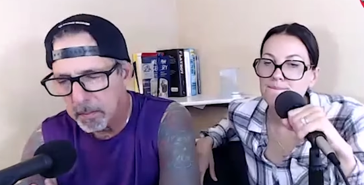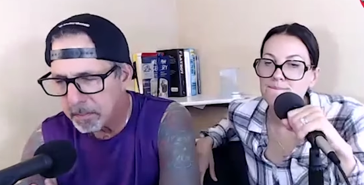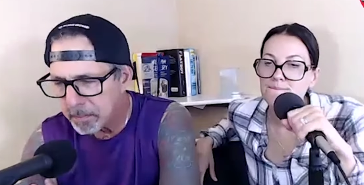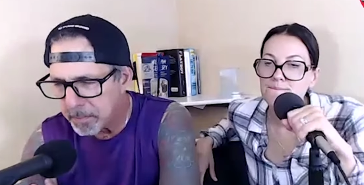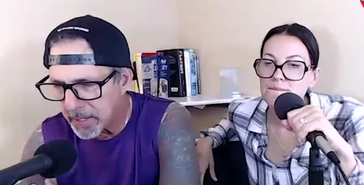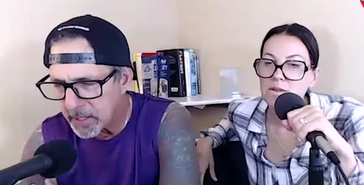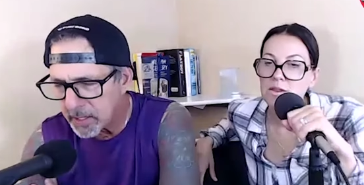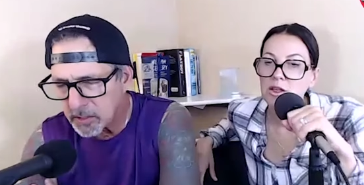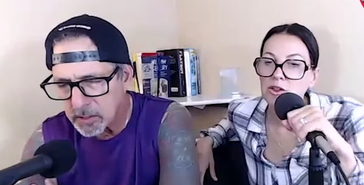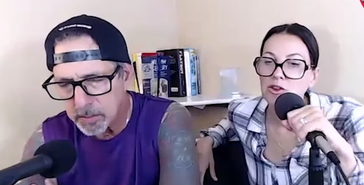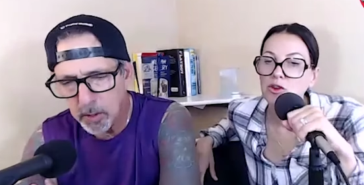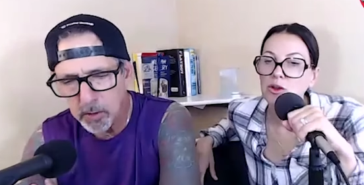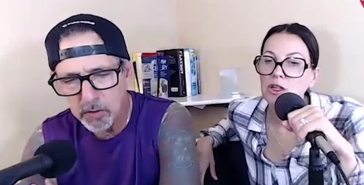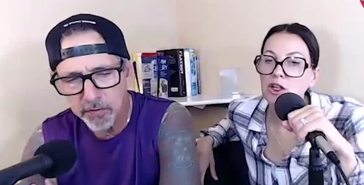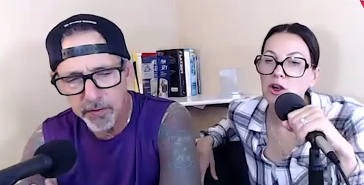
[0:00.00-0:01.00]
Speaker 1: biggest you'll
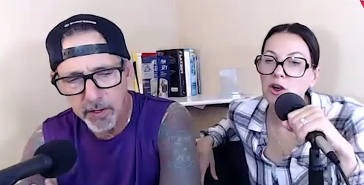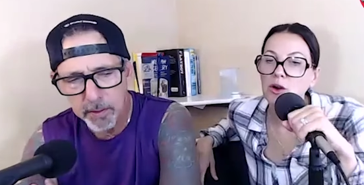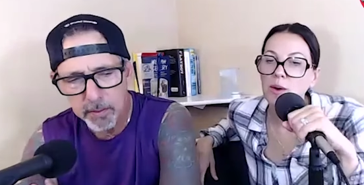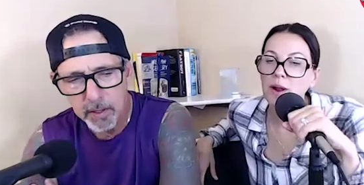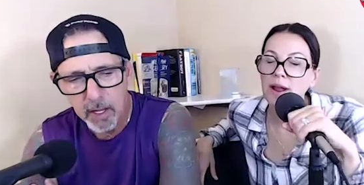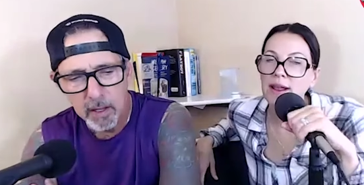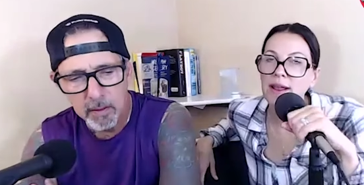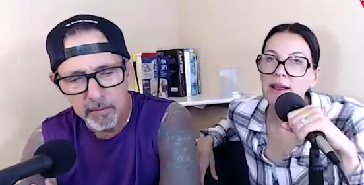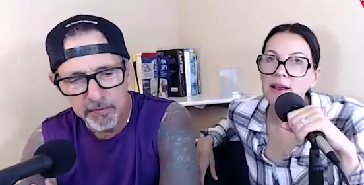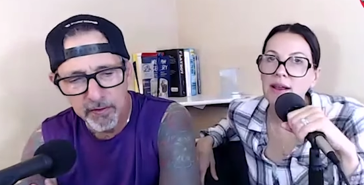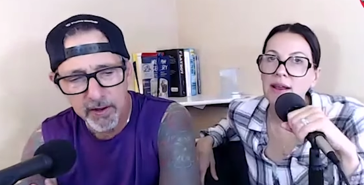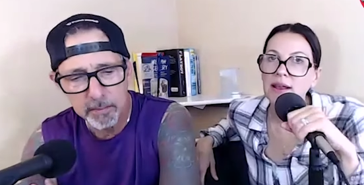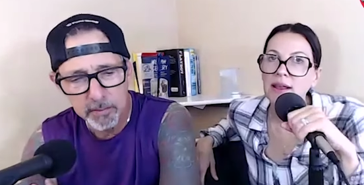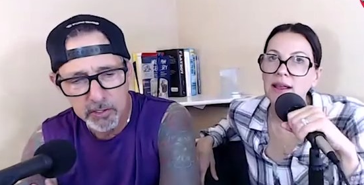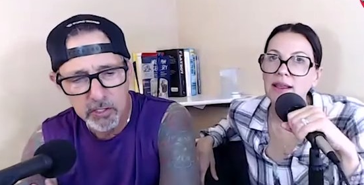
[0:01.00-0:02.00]
do it your way
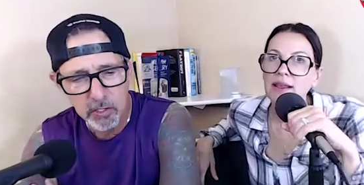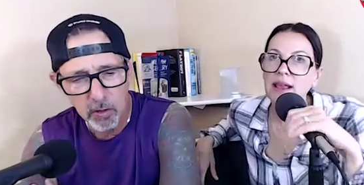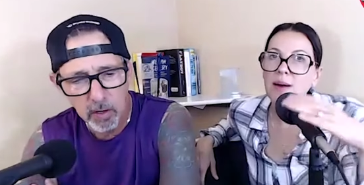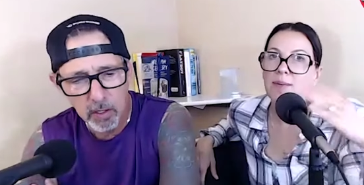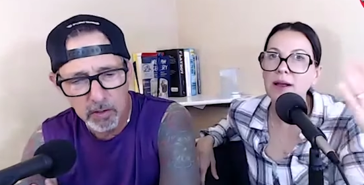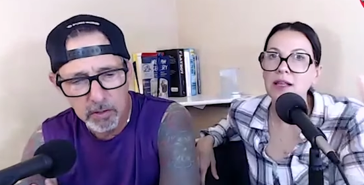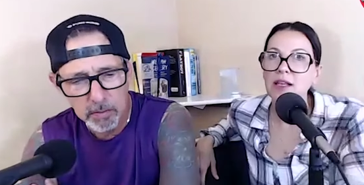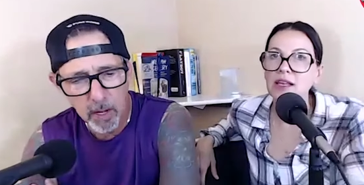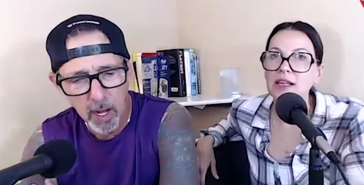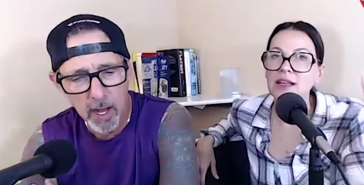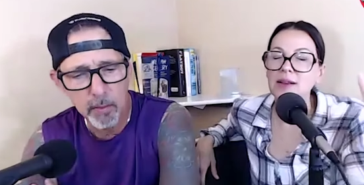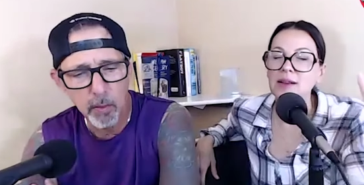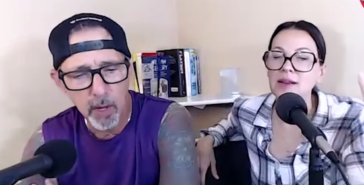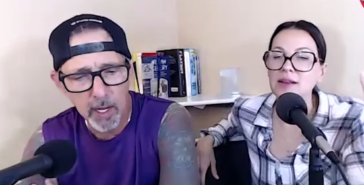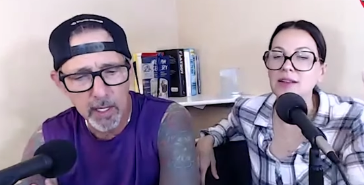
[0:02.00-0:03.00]
famous songs yeah but he,
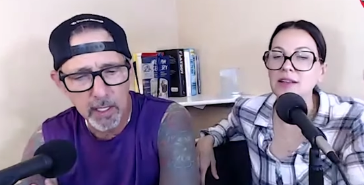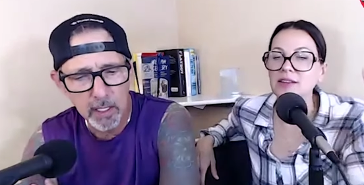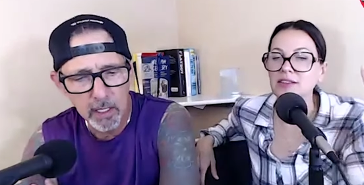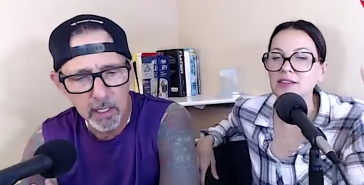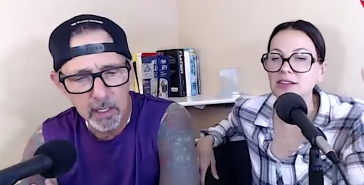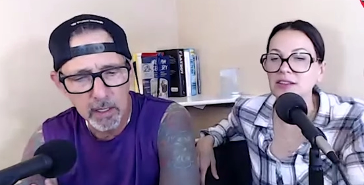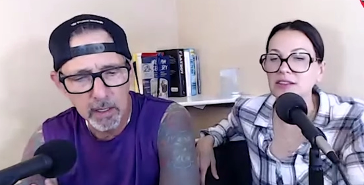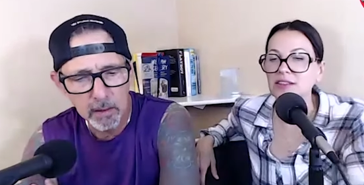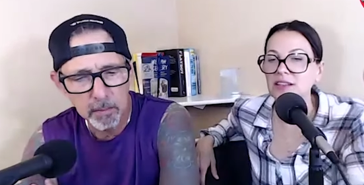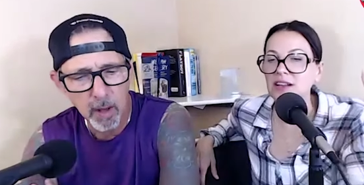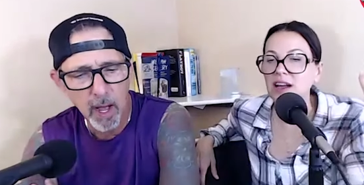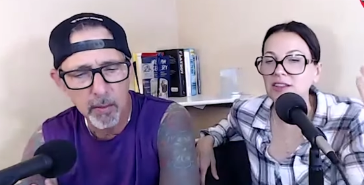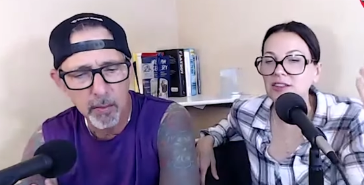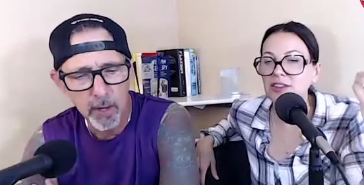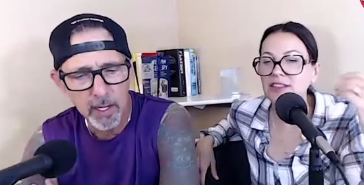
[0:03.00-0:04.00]
he,
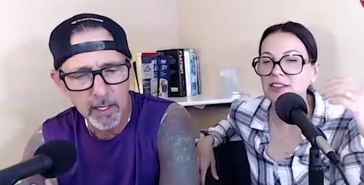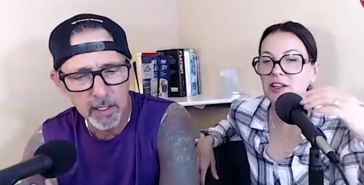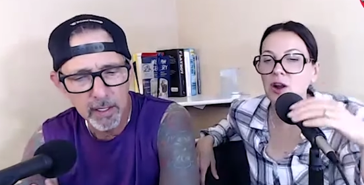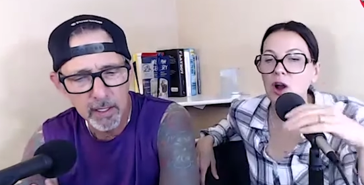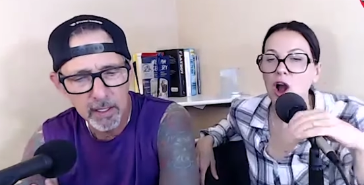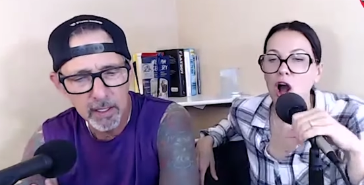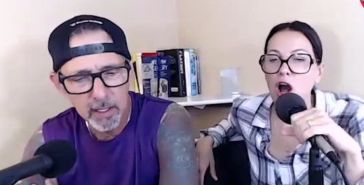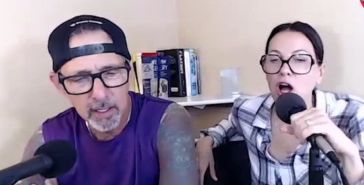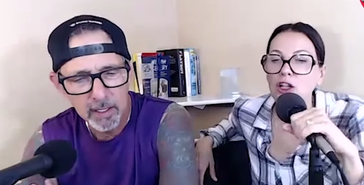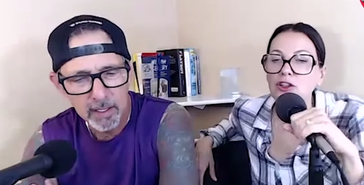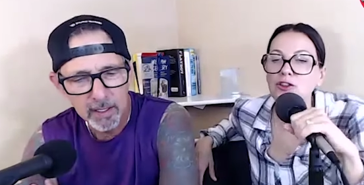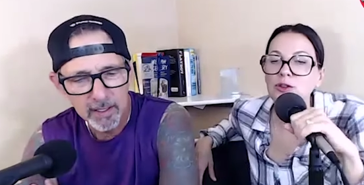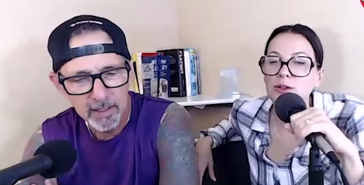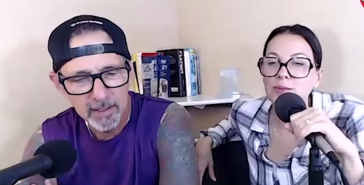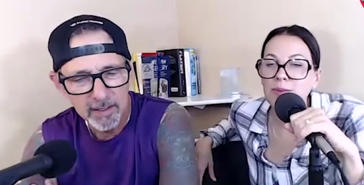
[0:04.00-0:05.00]
Speaker 2: sinatra doesn't go
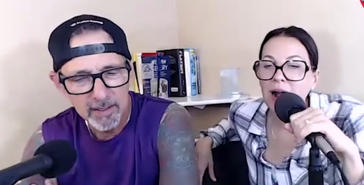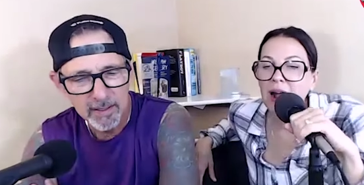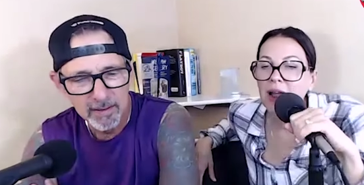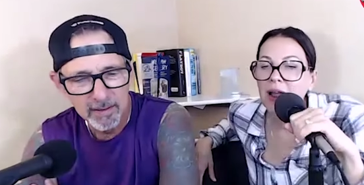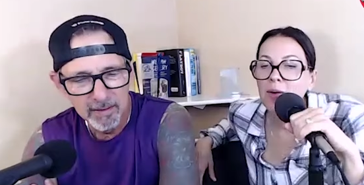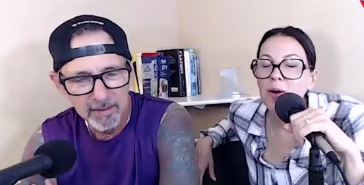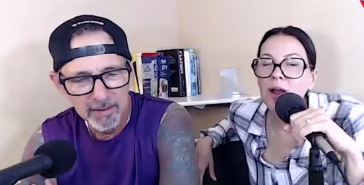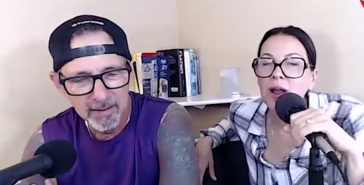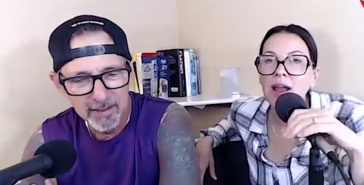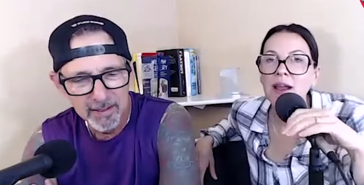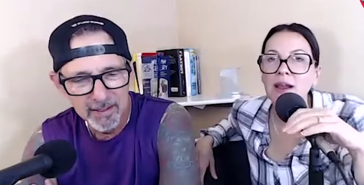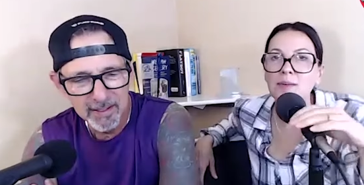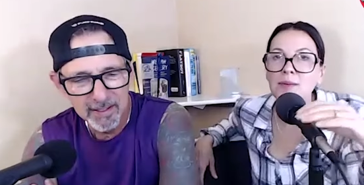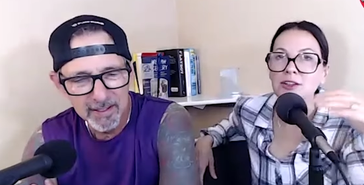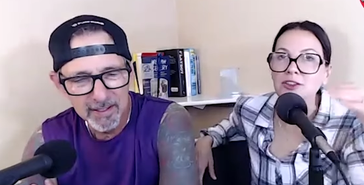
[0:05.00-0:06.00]
i'll do it my
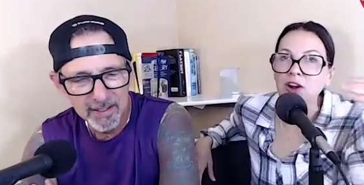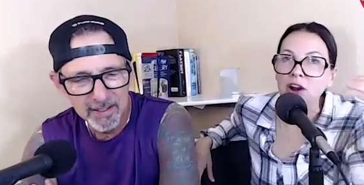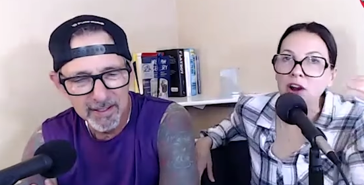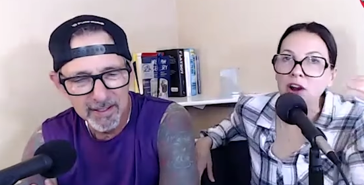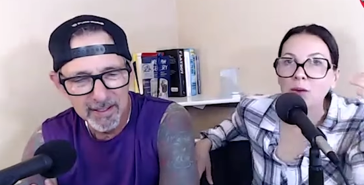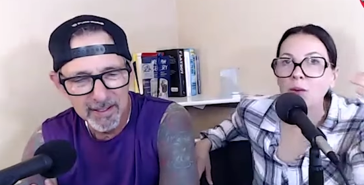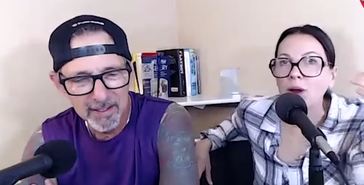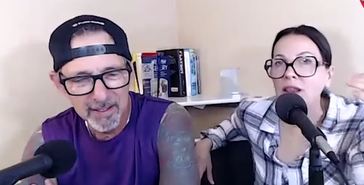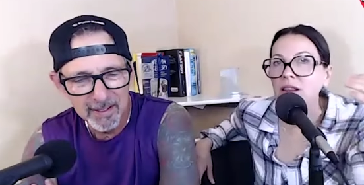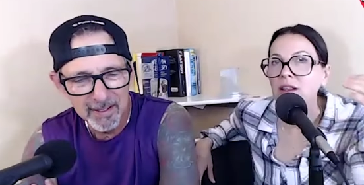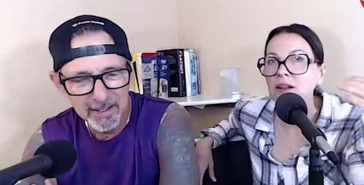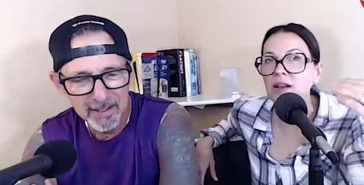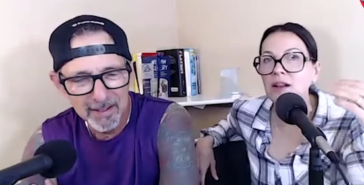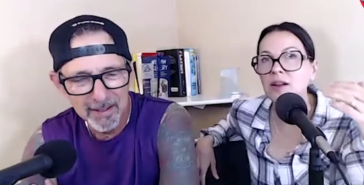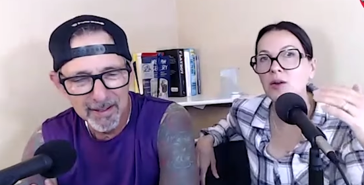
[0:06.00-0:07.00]
way a much harder way
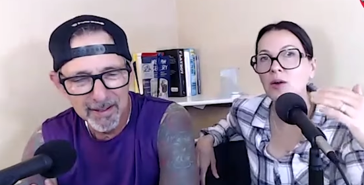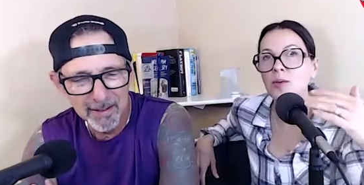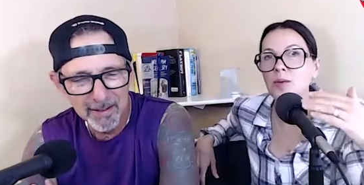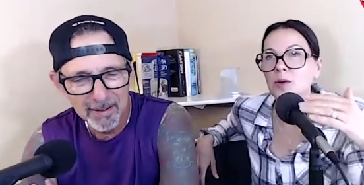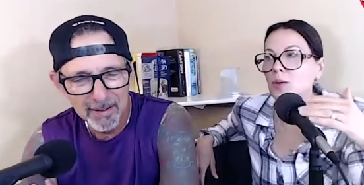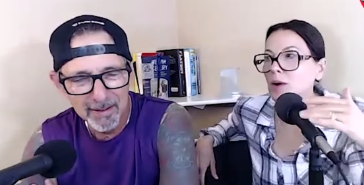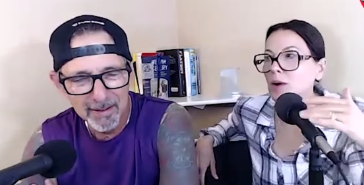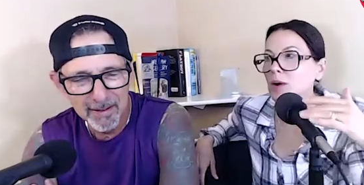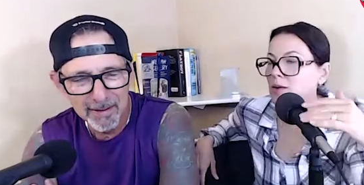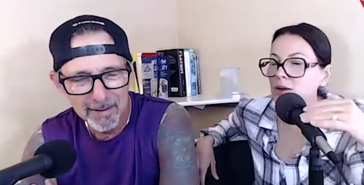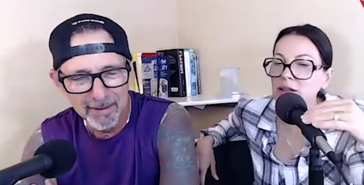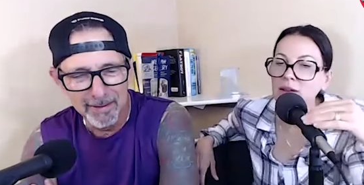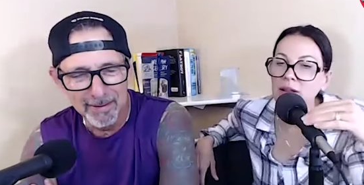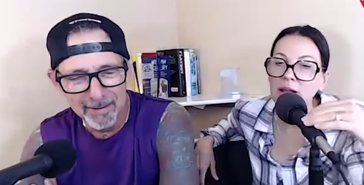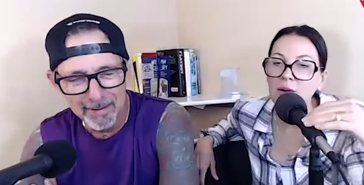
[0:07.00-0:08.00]
than the normal way
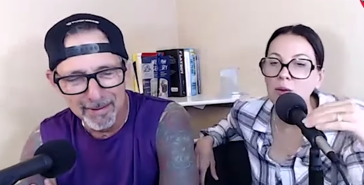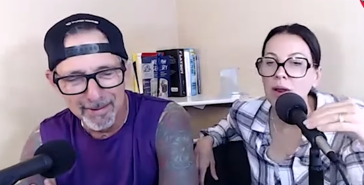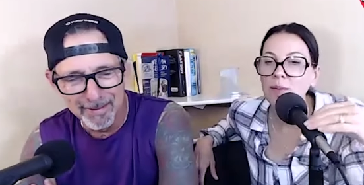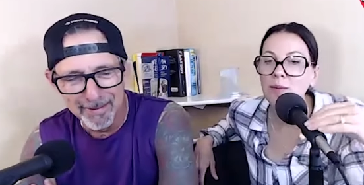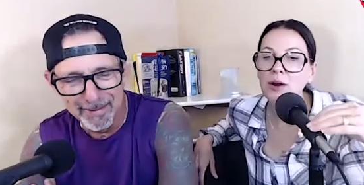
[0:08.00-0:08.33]
with like way more